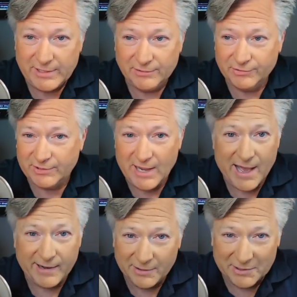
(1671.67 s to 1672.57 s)
Gene
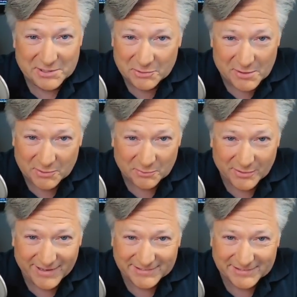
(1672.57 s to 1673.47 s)
Scott,
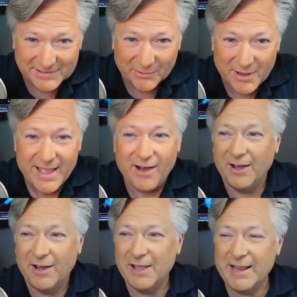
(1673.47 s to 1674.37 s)
whoever it was, you know,
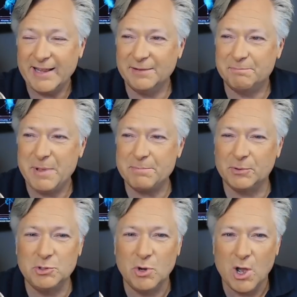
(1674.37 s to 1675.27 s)
uh, it, it,
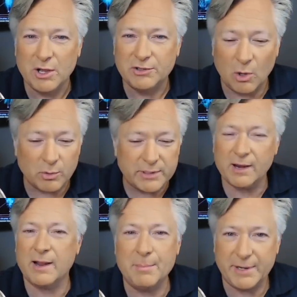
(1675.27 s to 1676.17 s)
people who
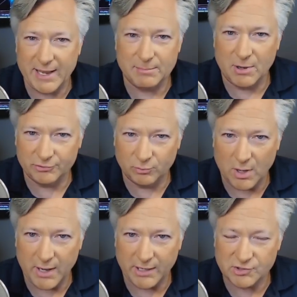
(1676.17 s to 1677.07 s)
don't care how many
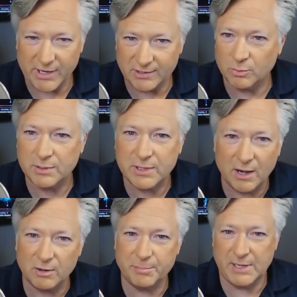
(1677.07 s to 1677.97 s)
eyeballs watch and
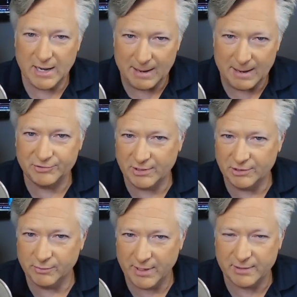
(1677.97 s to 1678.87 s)
don't care to be
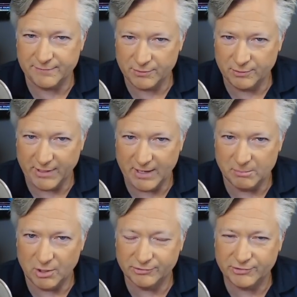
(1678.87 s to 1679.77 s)
compensated directly for those
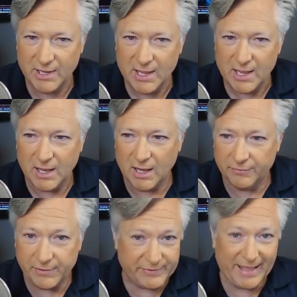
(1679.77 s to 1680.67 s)
eyeballs, uh,